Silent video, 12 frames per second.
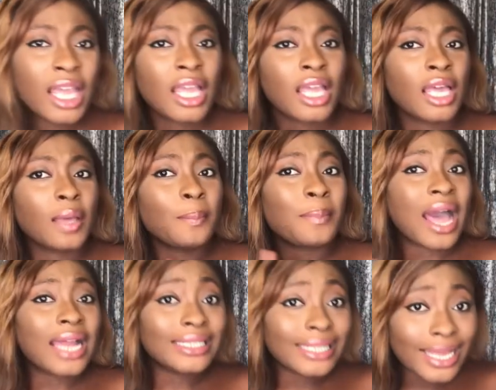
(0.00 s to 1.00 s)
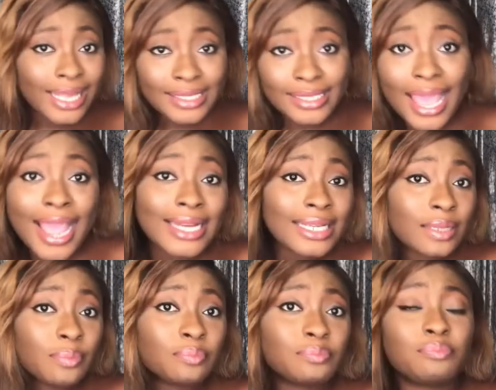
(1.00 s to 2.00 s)
madness, any
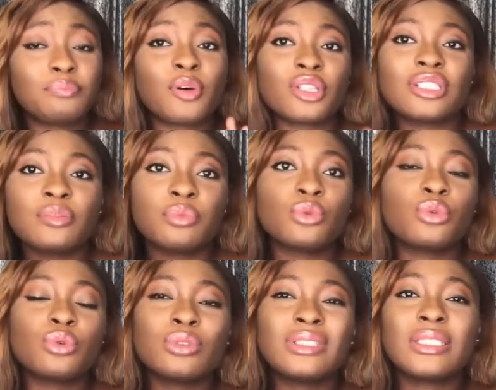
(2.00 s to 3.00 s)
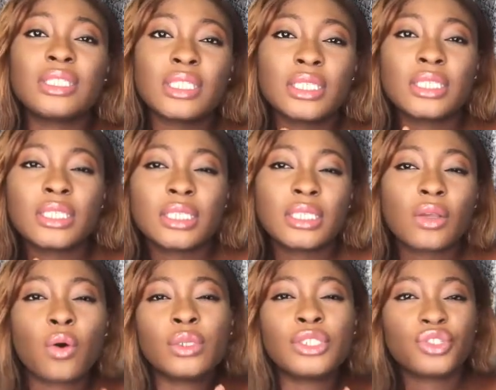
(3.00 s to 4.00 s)
possible disease
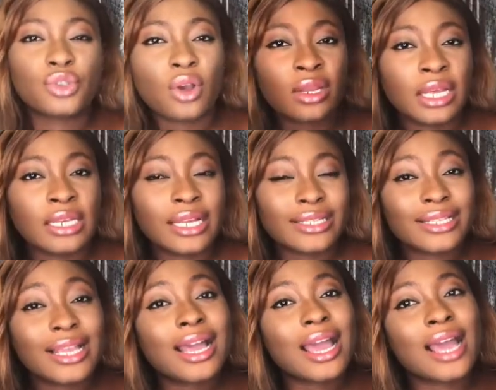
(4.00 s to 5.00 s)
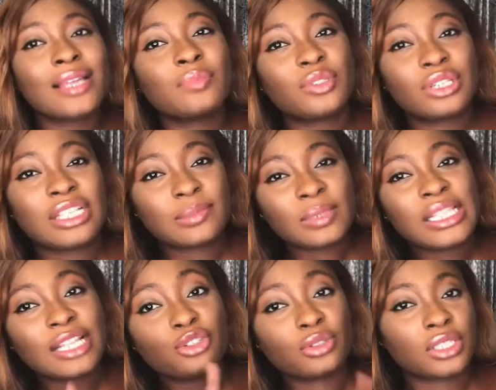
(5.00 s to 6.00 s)
or disorder that can be
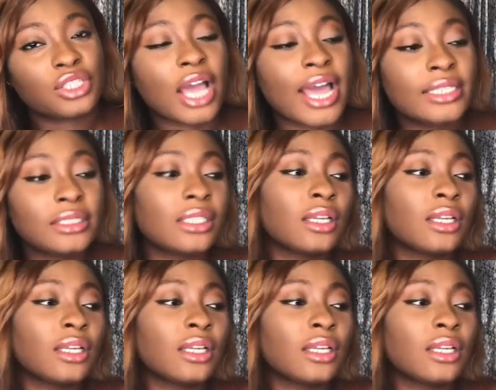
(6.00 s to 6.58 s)
transmitted to the child.